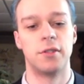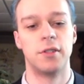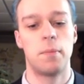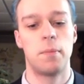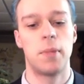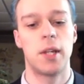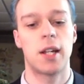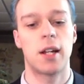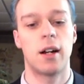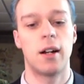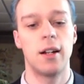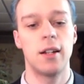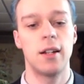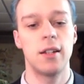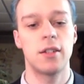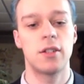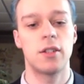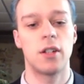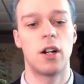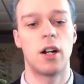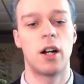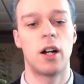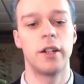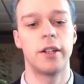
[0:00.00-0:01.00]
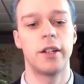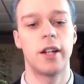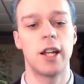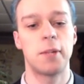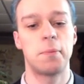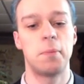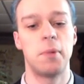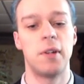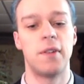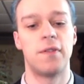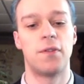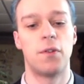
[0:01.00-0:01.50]
because unlike
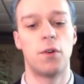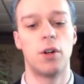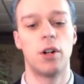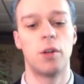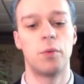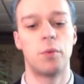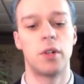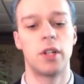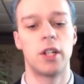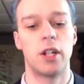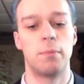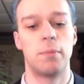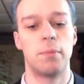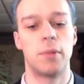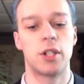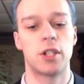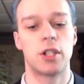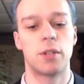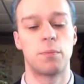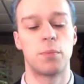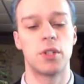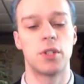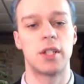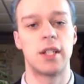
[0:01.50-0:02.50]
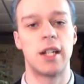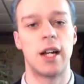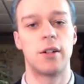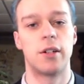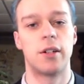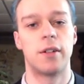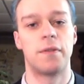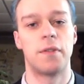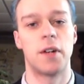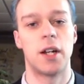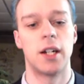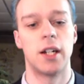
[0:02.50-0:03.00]
before where their bishop was now
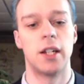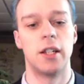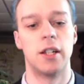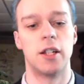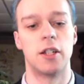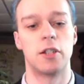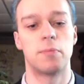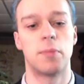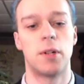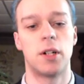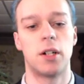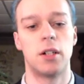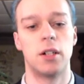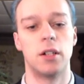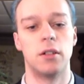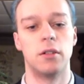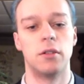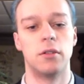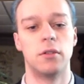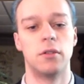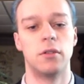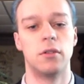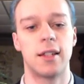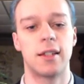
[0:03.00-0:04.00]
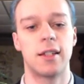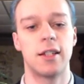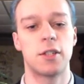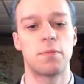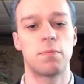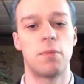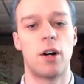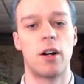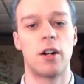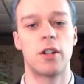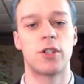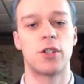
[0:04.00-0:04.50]
defending this pawn
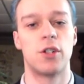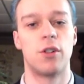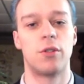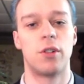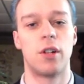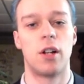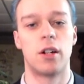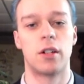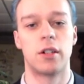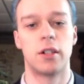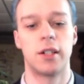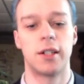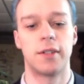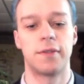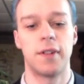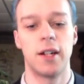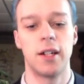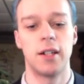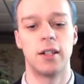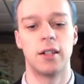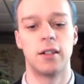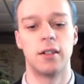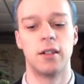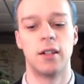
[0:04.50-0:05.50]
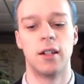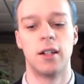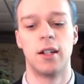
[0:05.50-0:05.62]
is no longer defended.